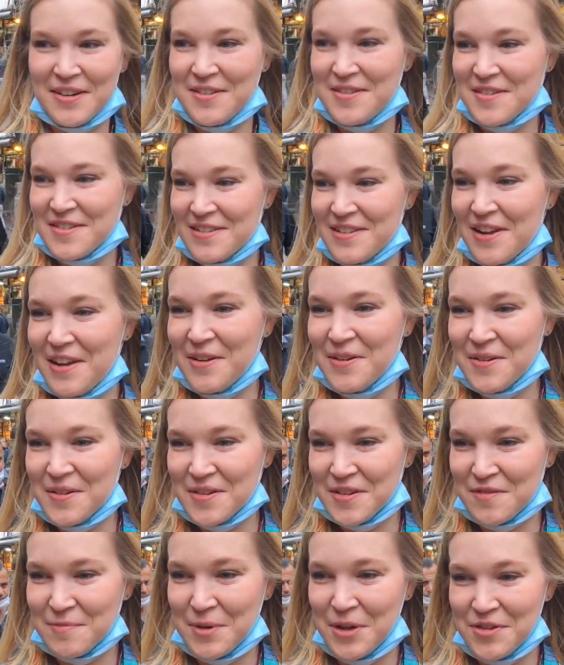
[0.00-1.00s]
There's
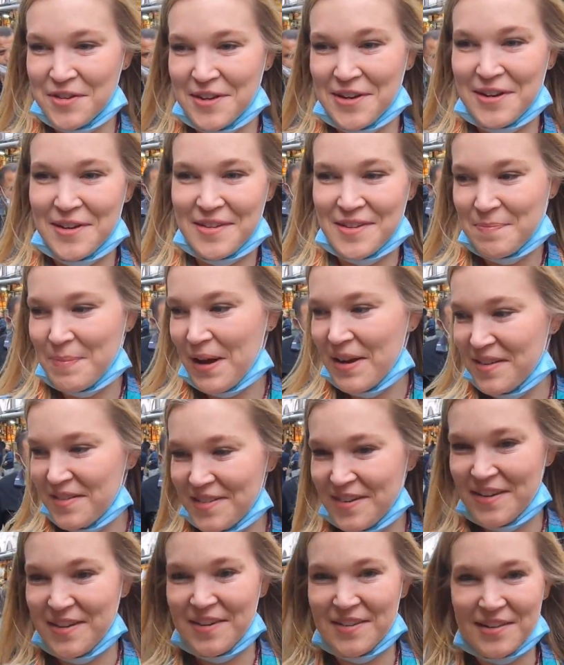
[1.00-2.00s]
loads of multicoloured
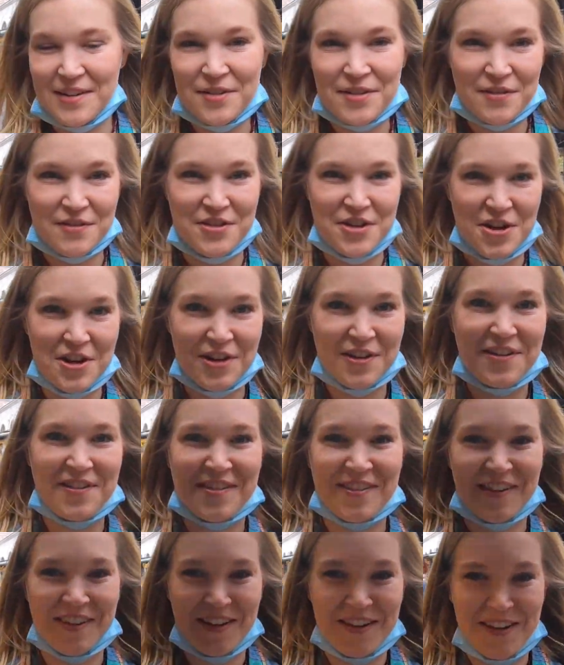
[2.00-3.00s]
spices, lots of
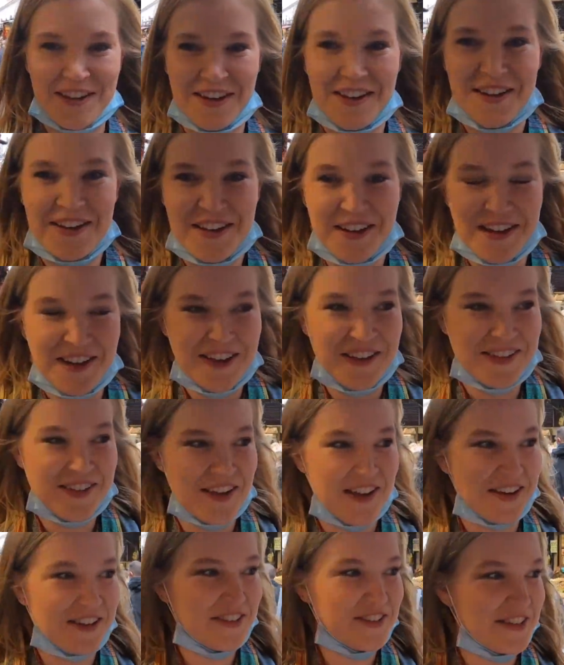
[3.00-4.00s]
nuts,
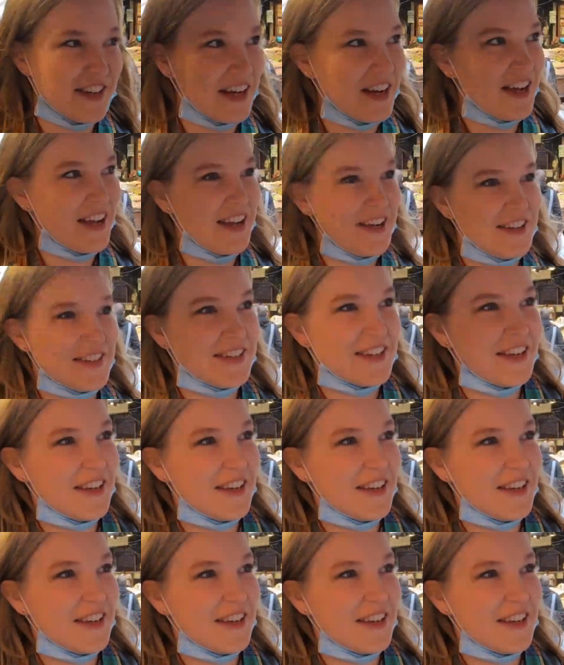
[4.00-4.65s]
Turkish delight,